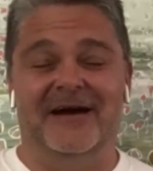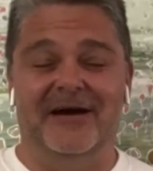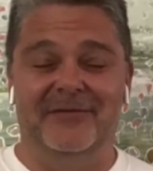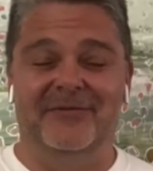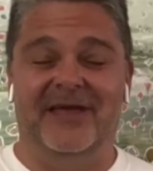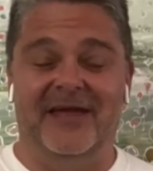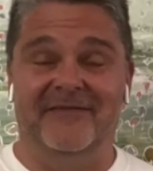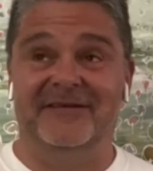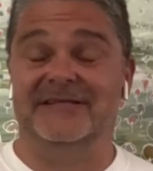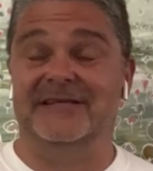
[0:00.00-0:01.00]
time
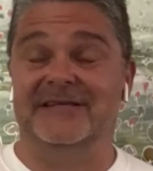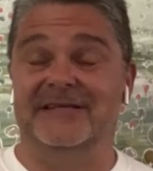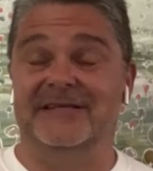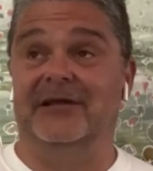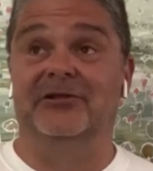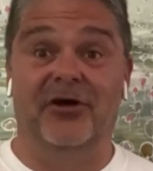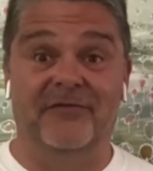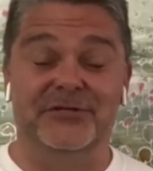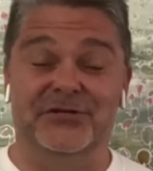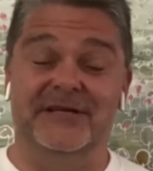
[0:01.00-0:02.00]
gave us a lot of
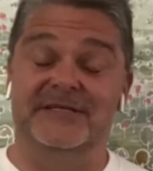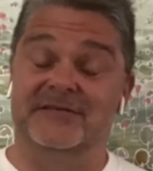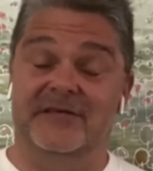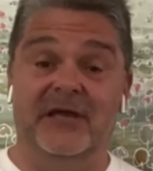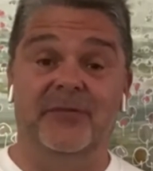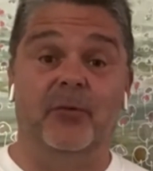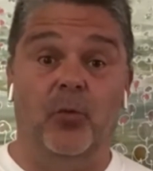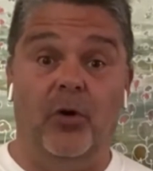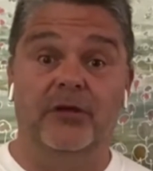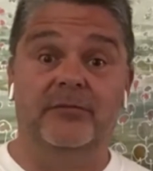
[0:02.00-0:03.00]
opportunities to think
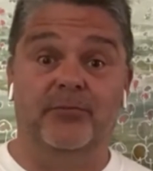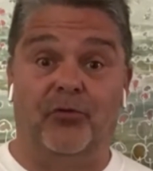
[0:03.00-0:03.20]
about what